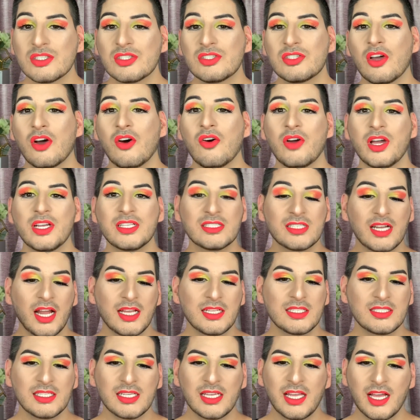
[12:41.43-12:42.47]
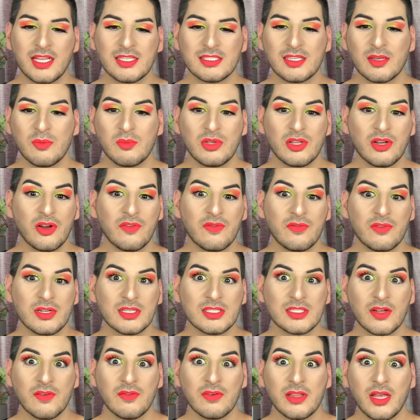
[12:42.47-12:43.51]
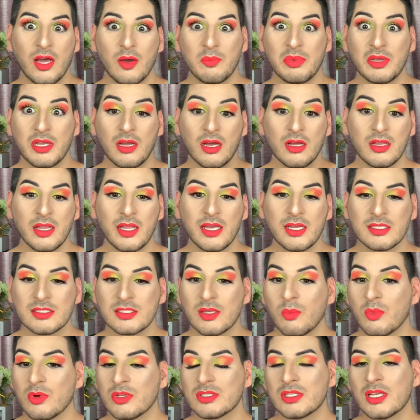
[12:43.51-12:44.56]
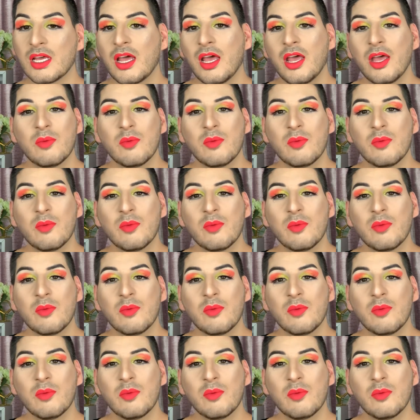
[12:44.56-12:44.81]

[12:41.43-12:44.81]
So it's nice to get some, free stuff without being on someone's